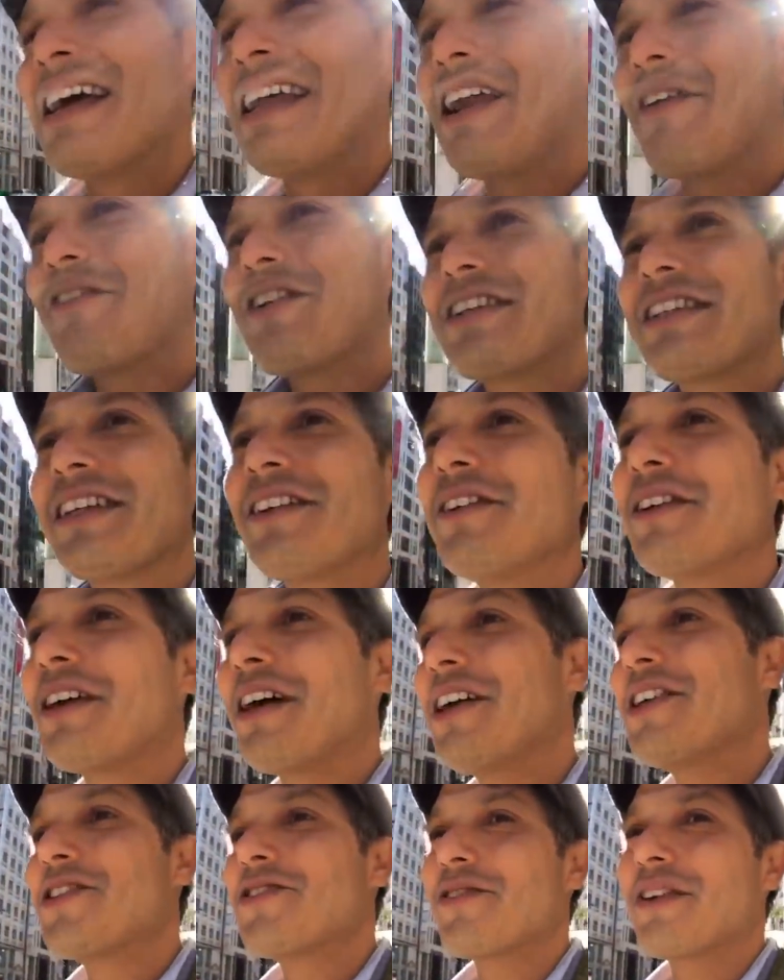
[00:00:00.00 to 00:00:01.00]
In every
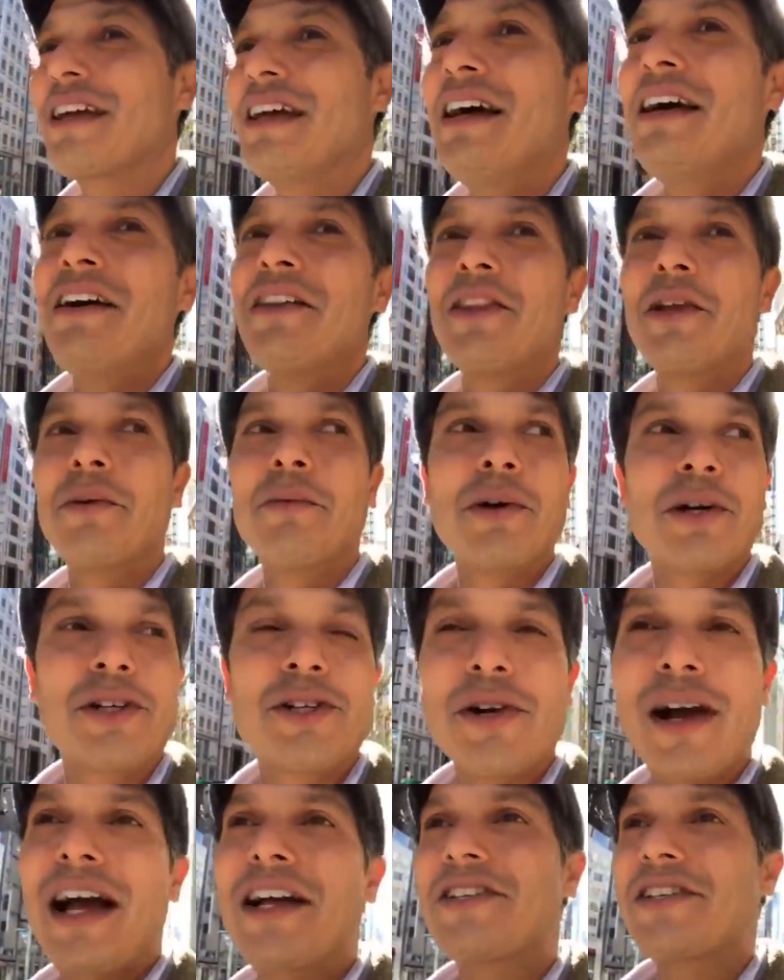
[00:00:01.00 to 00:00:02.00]
single country, the
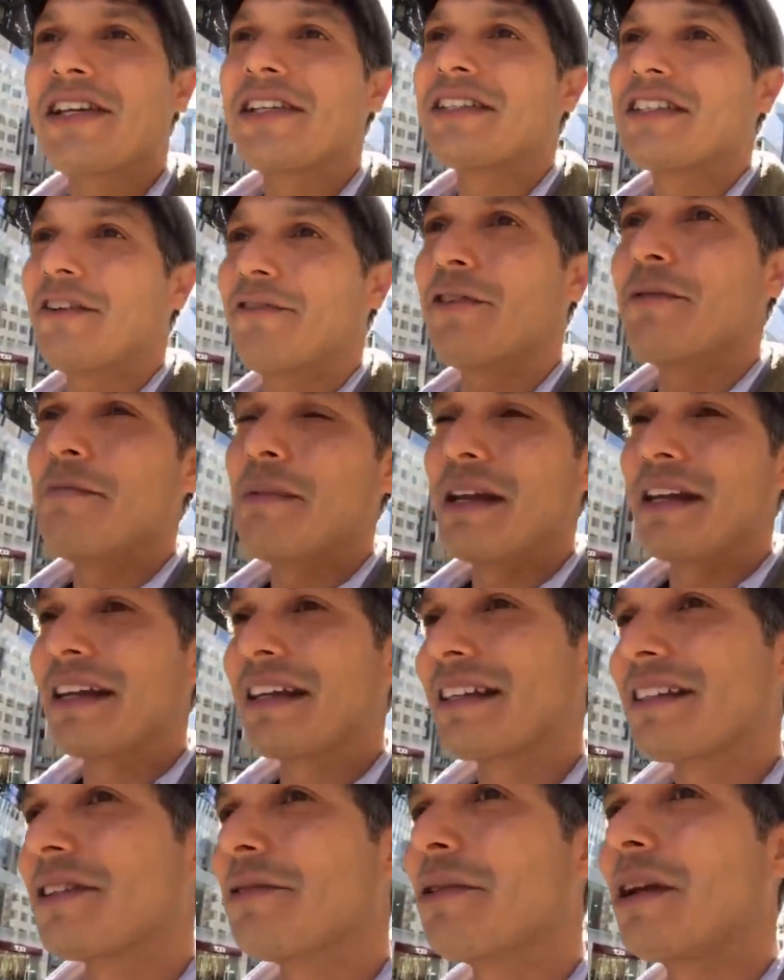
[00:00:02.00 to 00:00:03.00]
word trash has different
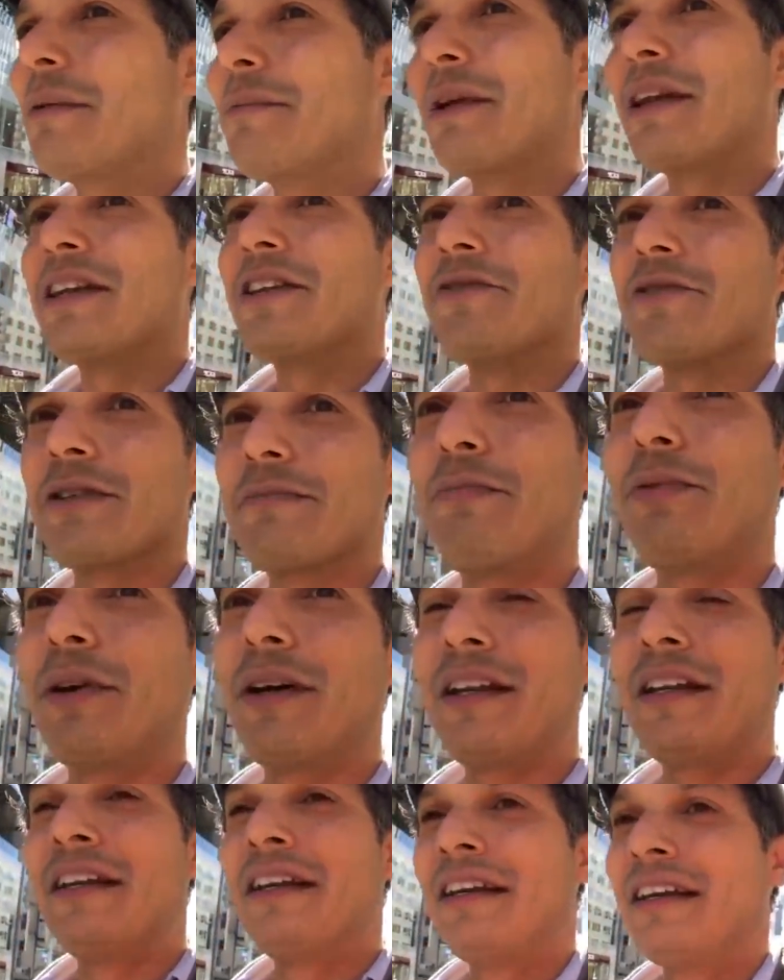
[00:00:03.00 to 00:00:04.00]
meanings. So what I'm gonna do is
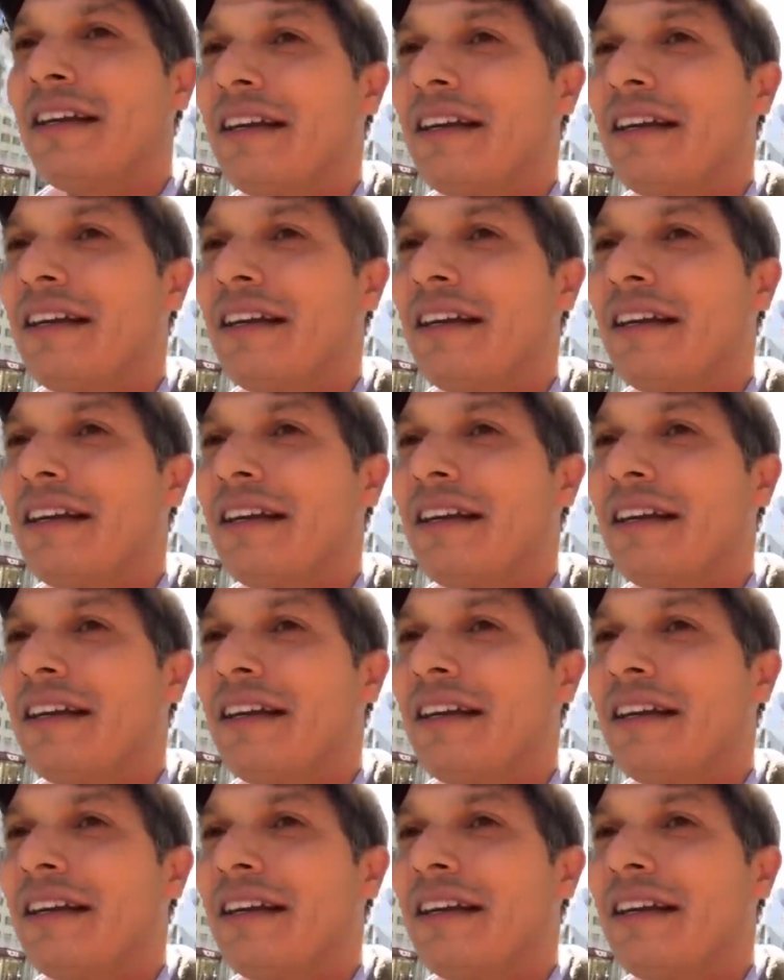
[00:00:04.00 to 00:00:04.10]
put,